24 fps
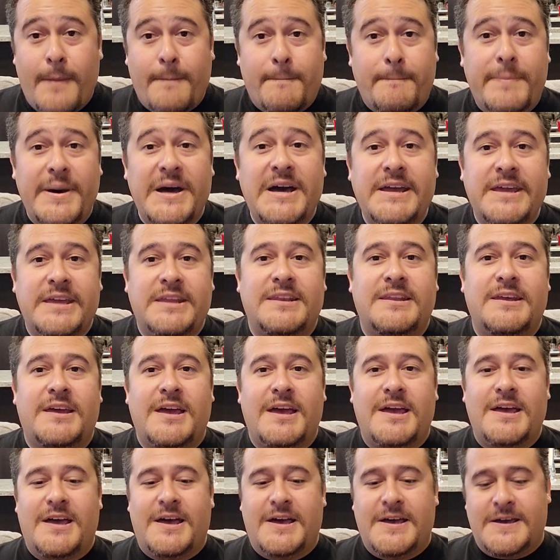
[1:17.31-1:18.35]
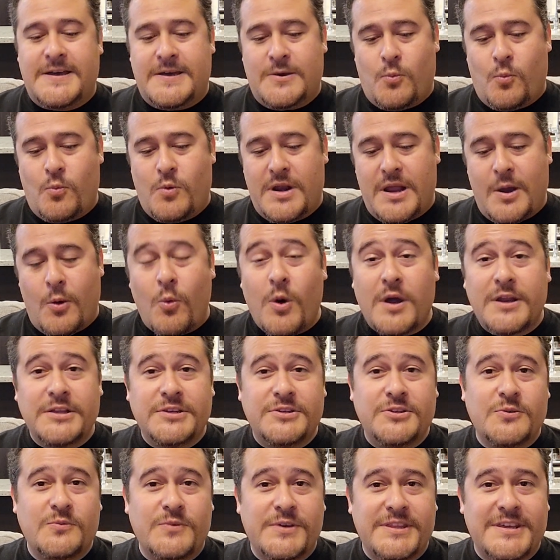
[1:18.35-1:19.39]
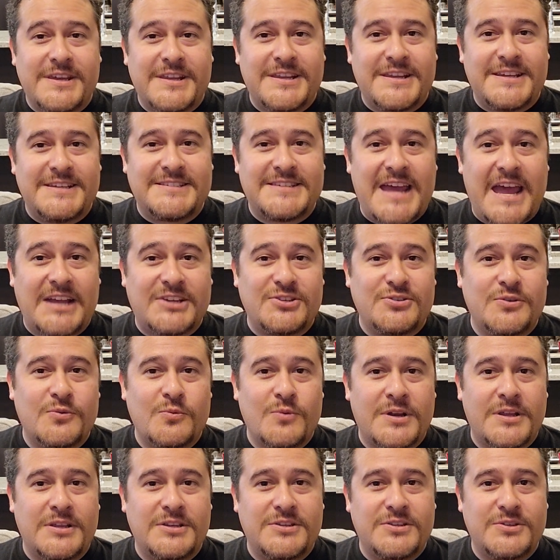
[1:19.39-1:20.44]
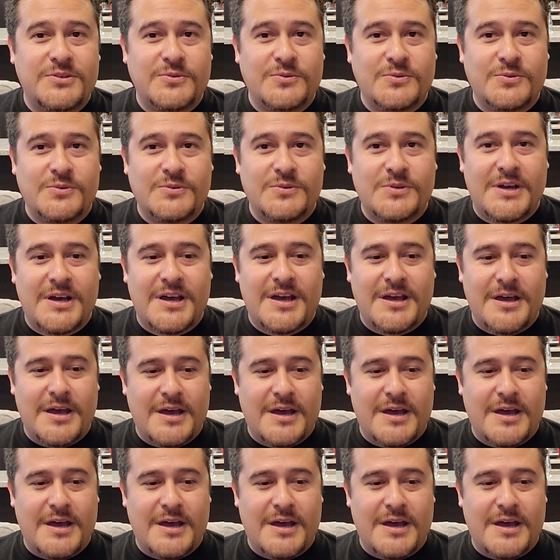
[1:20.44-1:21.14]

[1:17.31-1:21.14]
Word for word: But uh, what I want to do with it is I actually want to do